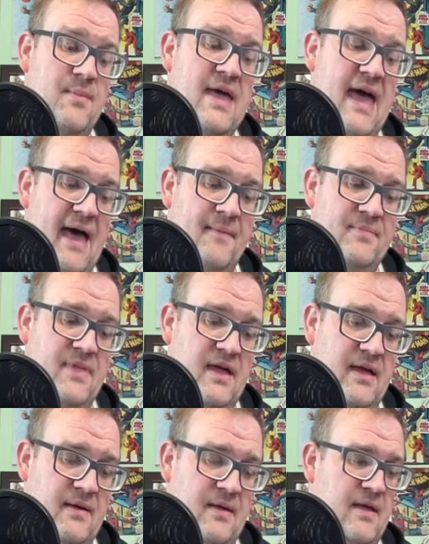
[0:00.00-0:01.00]
a bit,
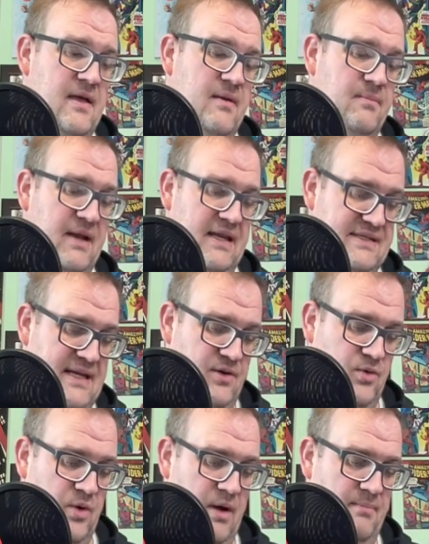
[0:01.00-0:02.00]
but it's in
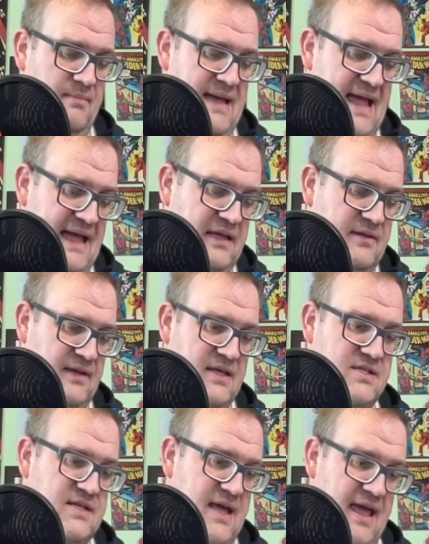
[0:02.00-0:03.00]

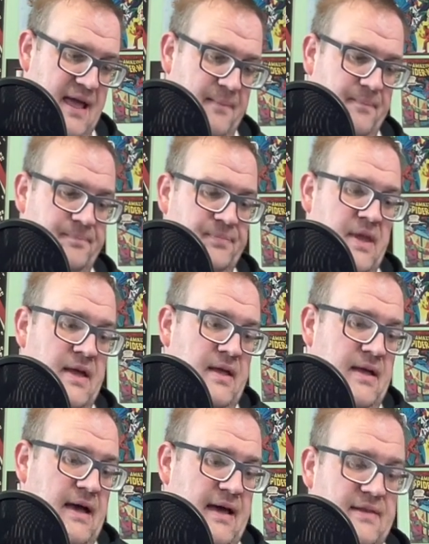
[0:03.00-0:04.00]
immaculate shape.
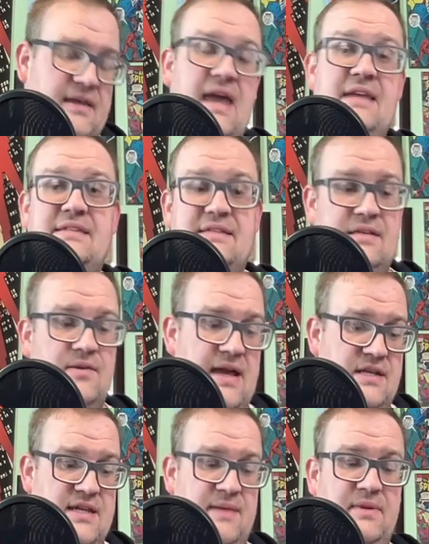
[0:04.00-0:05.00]
The case is in
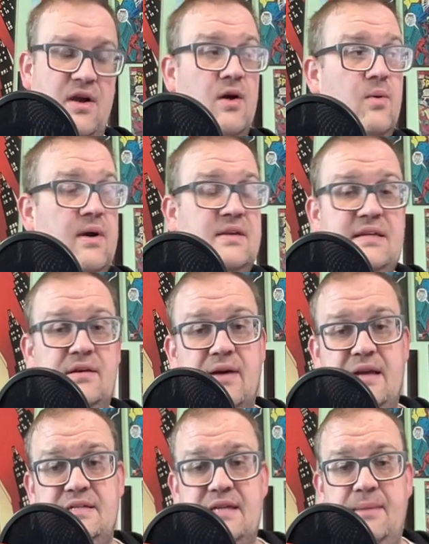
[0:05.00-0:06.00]
great shape. The artwork's in
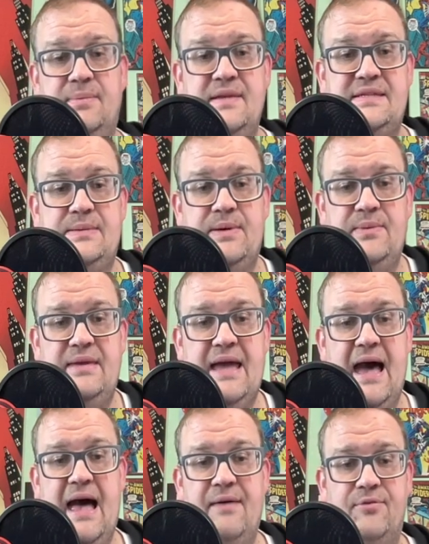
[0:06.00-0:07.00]
great shape. Let's see what we
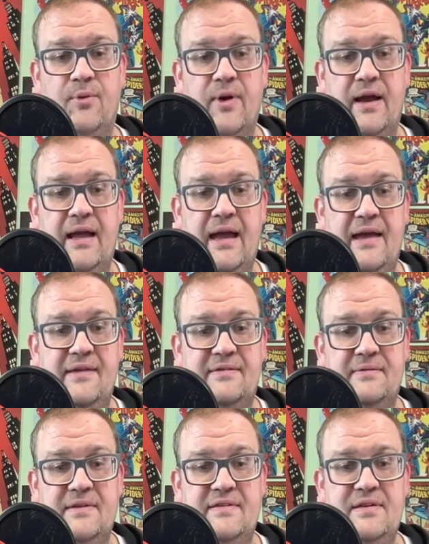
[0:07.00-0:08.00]
got for it, guys.
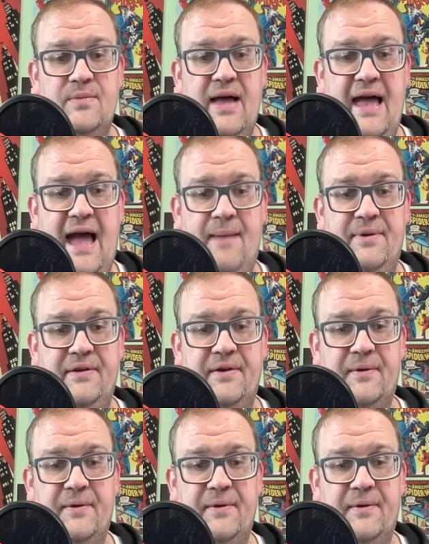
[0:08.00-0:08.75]
Let's see what happened here.